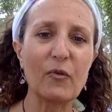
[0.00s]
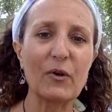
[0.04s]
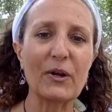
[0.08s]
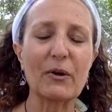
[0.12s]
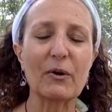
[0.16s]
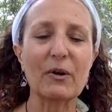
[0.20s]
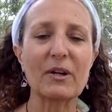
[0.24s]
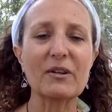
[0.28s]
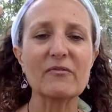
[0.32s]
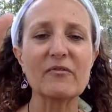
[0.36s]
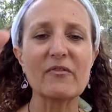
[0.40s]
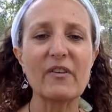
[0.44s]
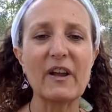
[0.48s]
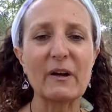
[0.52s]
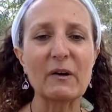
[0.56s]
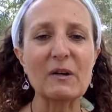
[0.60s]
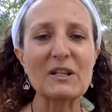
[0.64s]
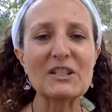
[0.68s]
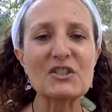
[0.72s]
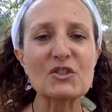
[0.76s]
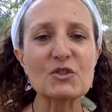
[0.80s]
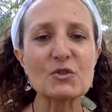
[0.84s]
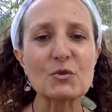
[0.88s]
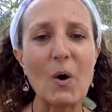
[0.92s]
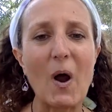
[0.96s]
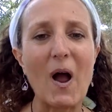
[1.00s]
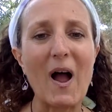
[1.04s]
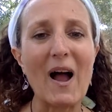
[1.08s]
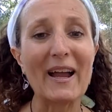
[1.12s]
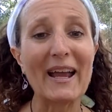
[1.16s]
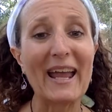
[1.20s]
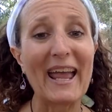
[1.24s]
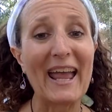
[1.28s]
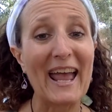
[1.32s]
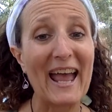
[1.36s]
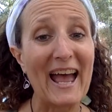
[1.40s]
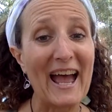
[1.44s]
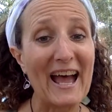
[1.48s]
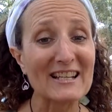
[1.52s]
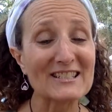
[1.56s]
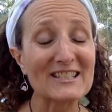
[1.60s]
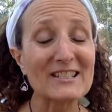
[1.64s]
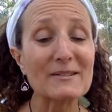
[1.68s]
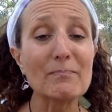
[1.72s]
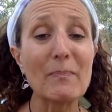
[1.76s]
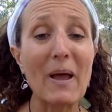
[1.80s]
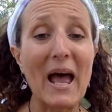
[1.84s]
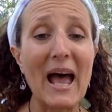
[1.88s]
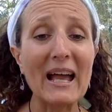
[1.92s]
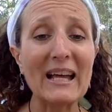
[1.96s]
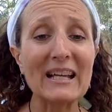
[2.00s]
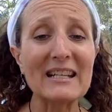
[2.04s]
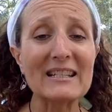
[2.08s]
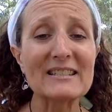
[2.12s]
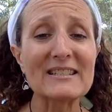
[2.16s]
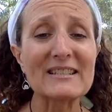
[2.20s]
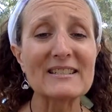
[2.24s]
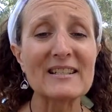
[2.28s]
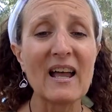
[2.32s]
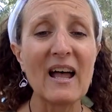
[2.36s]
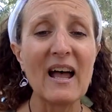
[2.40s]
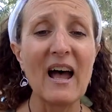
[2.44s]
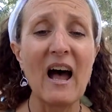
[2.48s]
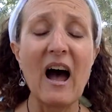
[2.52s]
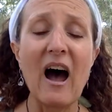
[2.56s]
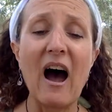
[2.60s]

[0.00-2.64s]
we are in very strong aspects